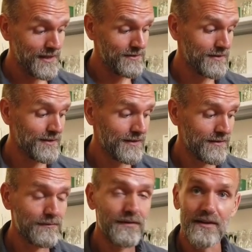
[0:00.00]
uh, actually
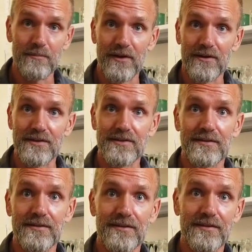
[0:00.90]
uh, fill the
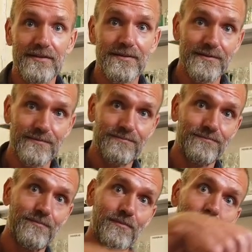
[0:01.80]
bottles
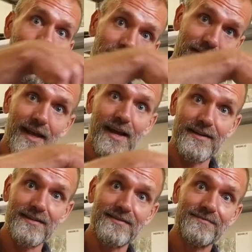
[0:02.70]
uh, in
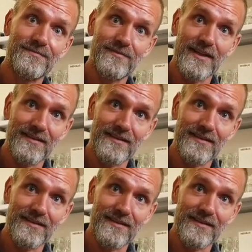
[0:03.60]
hand mm -hmm.